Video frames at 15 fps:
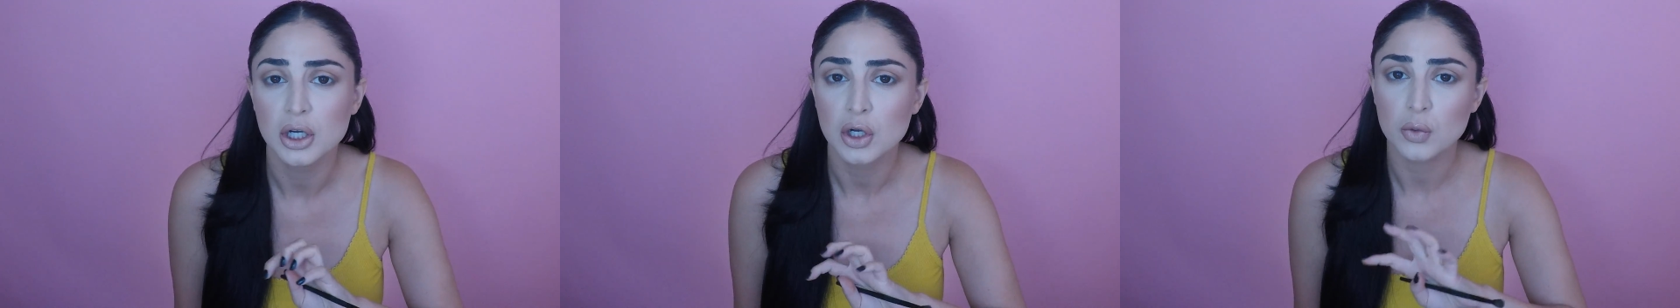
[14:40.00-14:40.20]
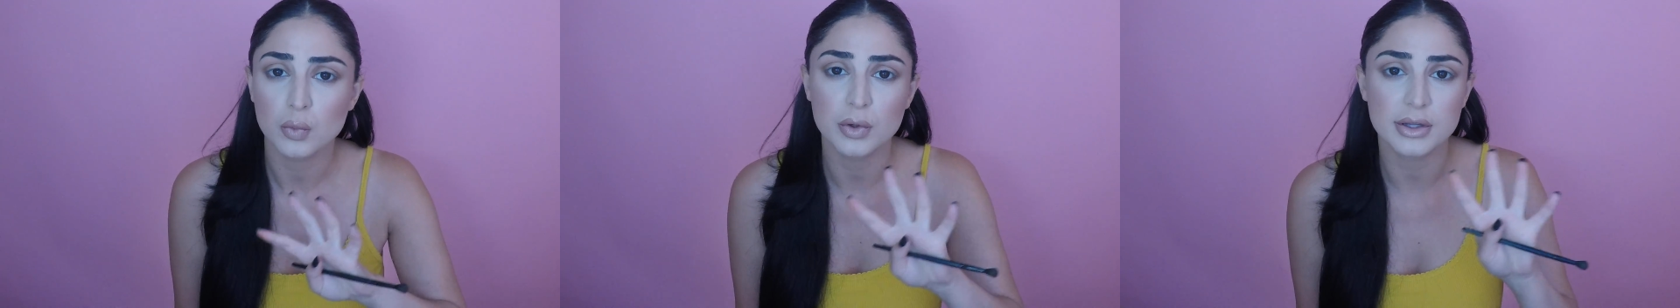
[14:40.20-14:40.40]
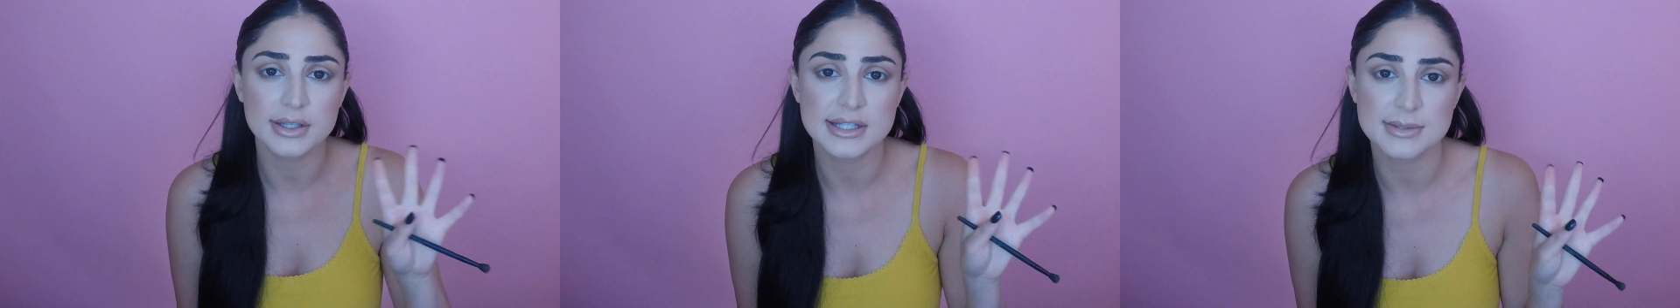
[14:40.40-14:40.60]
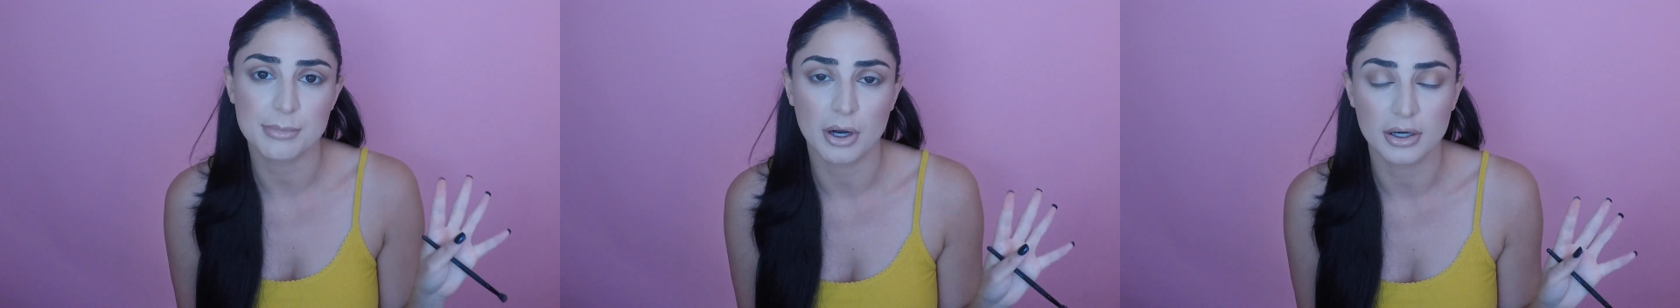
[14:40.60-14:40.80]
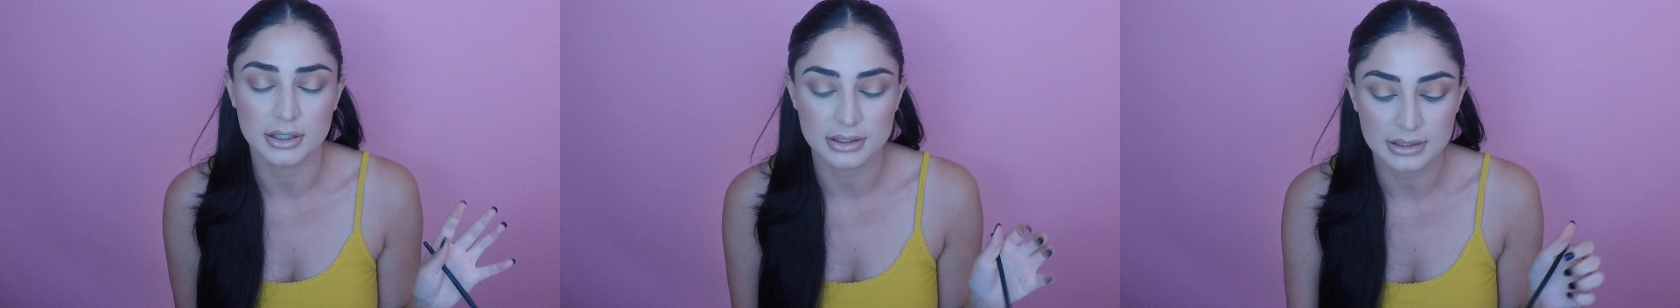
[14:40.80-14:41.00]
really
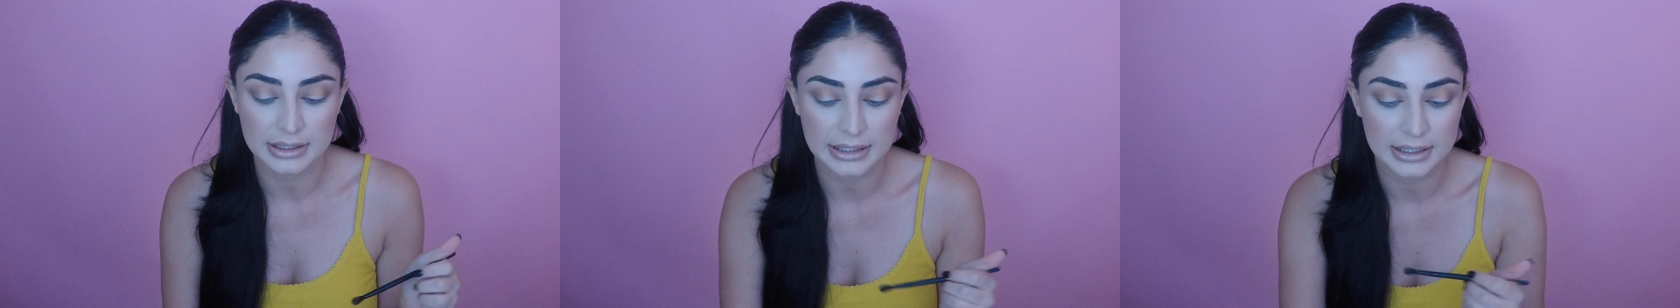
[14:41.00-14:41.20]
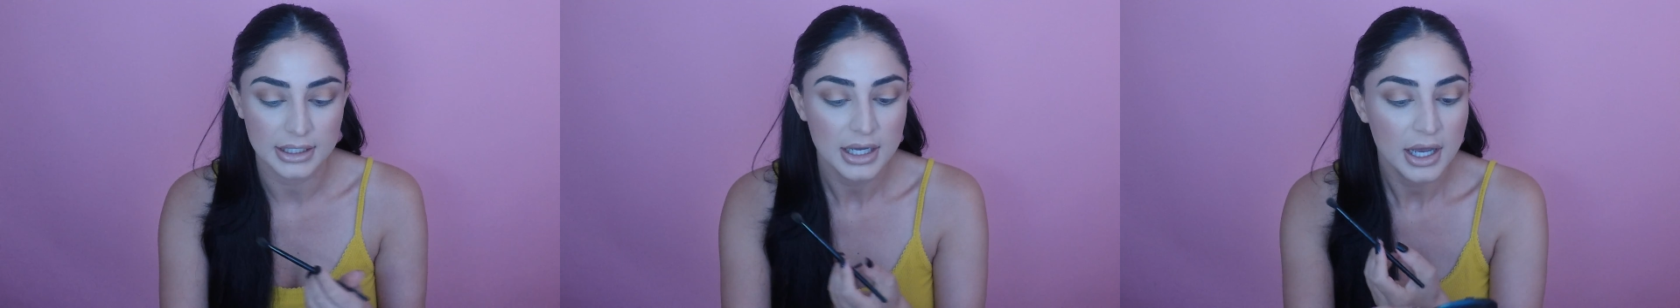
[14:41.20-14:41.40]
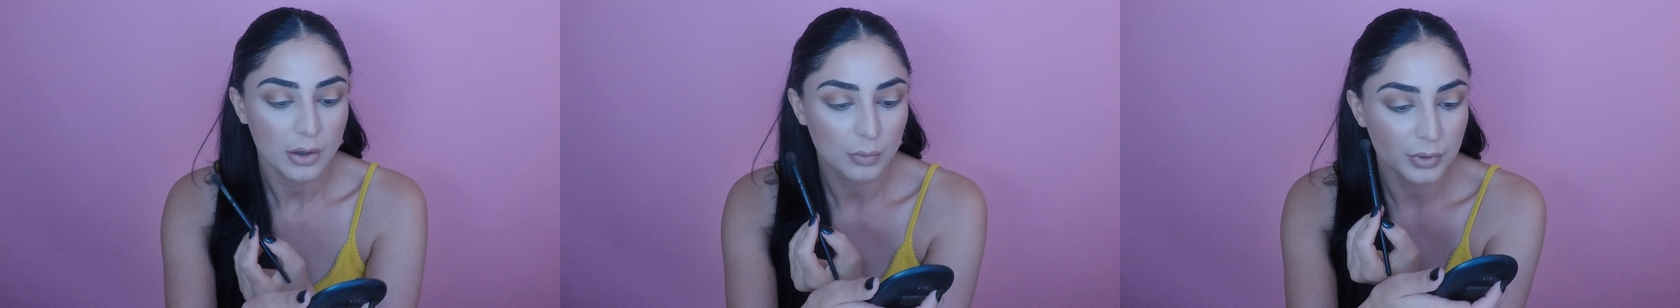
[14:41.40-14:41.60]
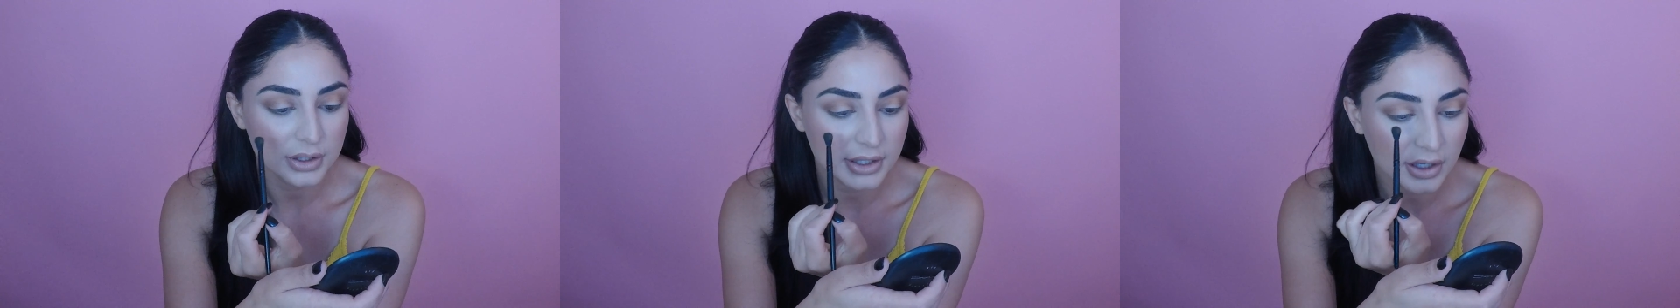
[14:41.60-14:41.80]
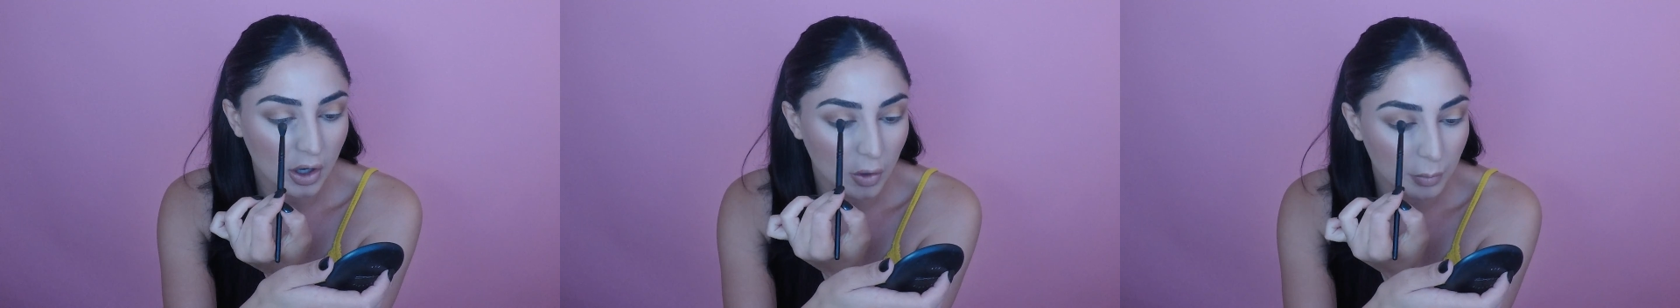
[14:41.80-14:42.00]
sparkly, really
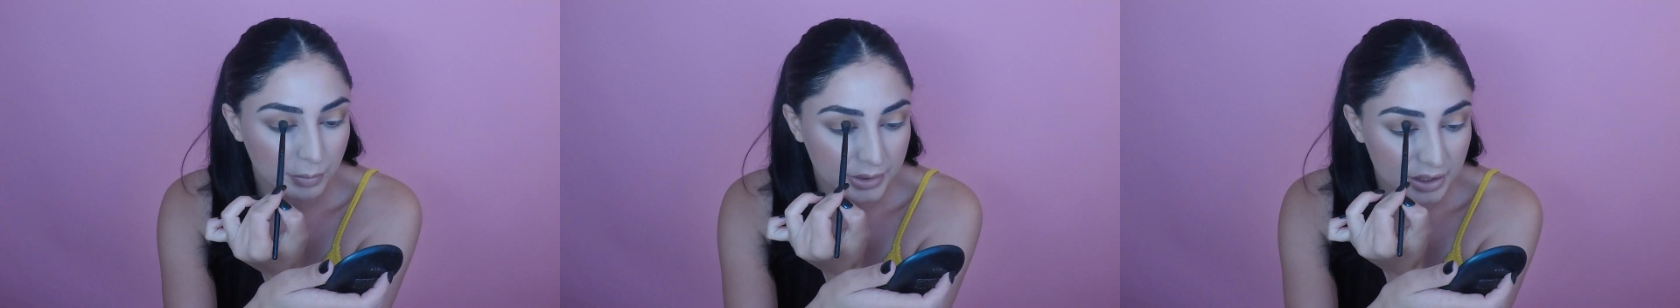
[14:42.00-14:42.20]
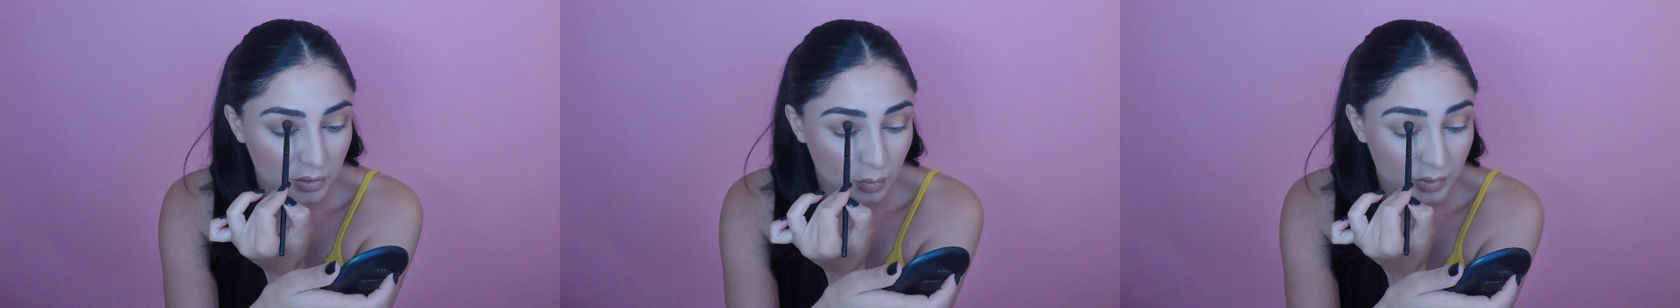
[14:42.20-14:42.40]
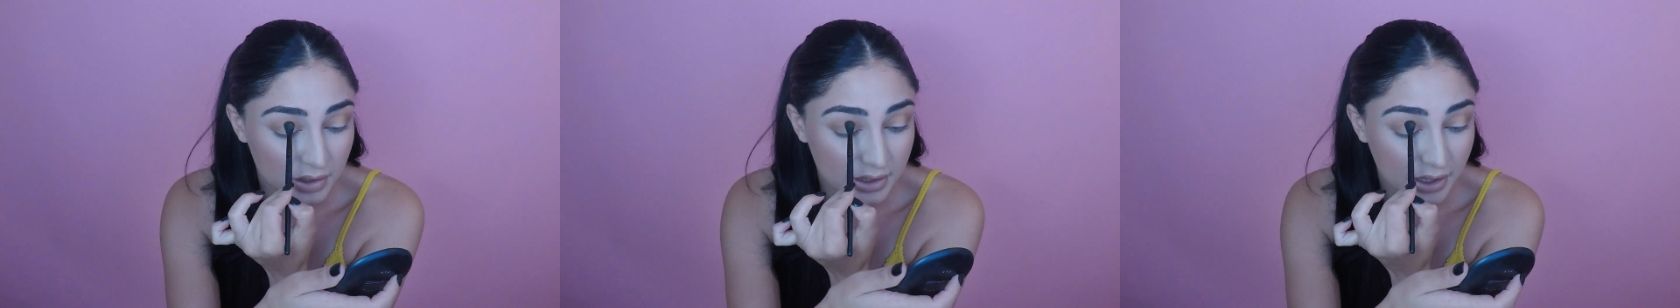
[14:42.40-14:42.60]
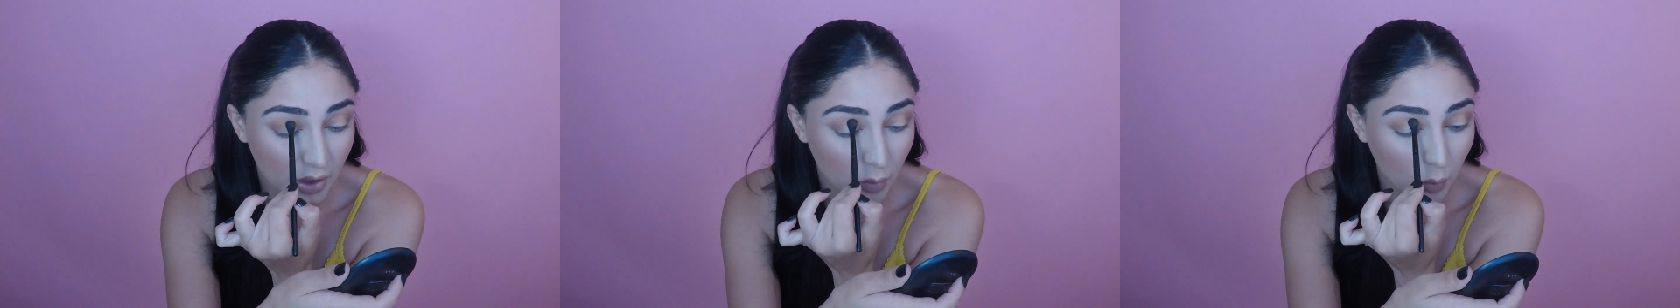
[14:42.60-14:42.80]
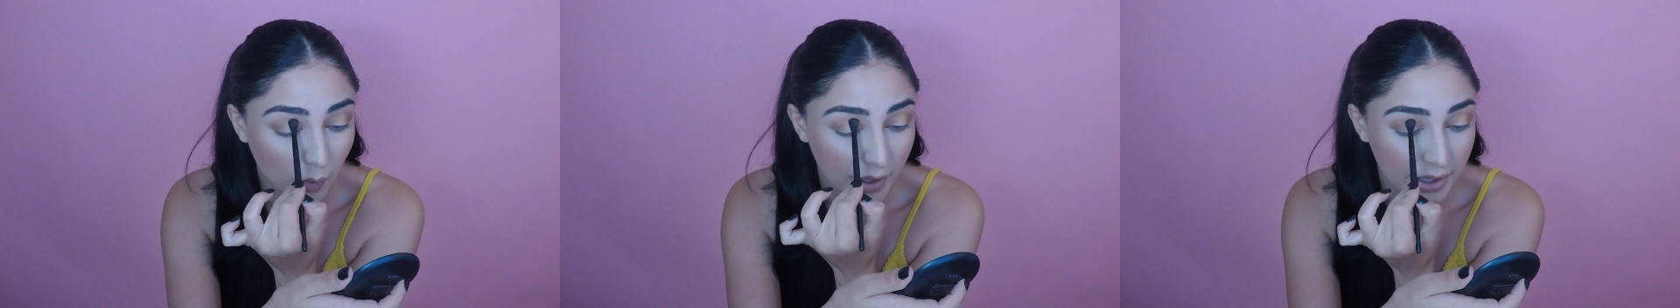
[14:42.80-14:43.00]
open, really
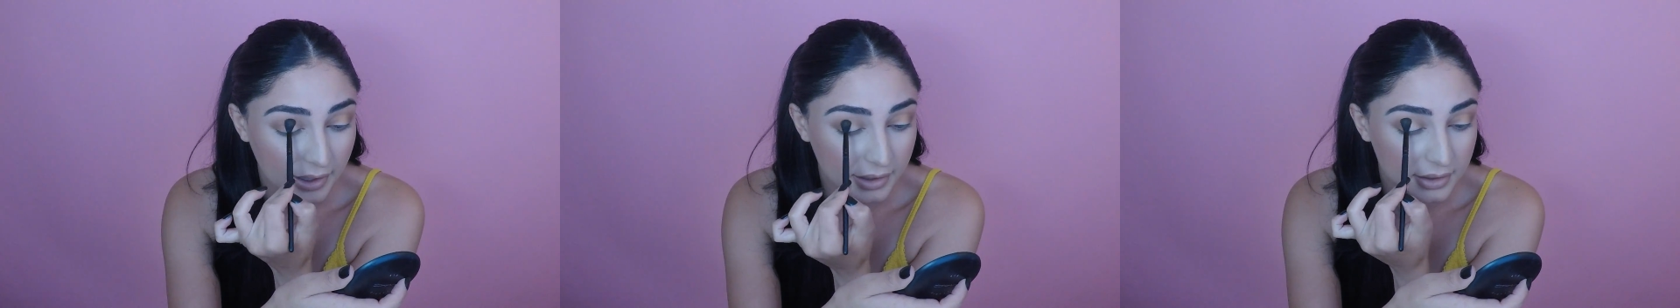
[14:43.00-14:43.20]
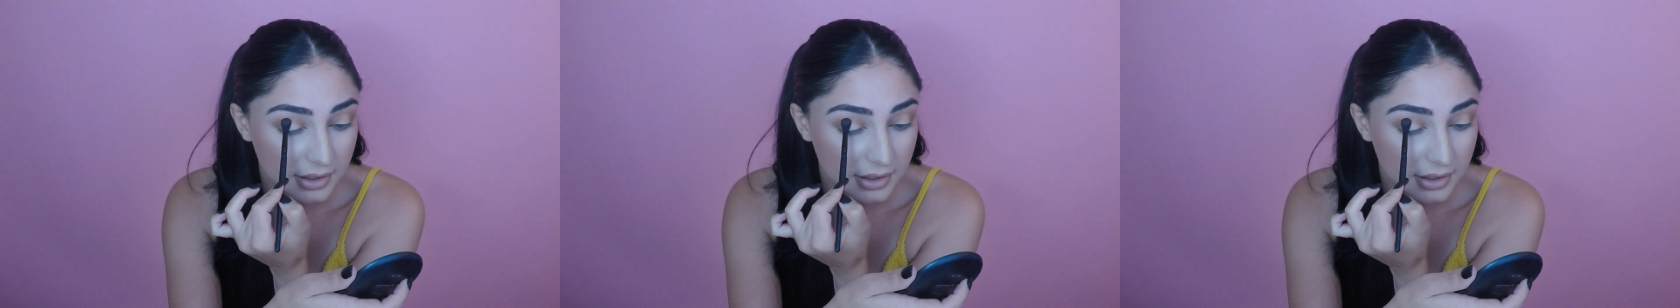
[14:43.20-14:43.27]
awake.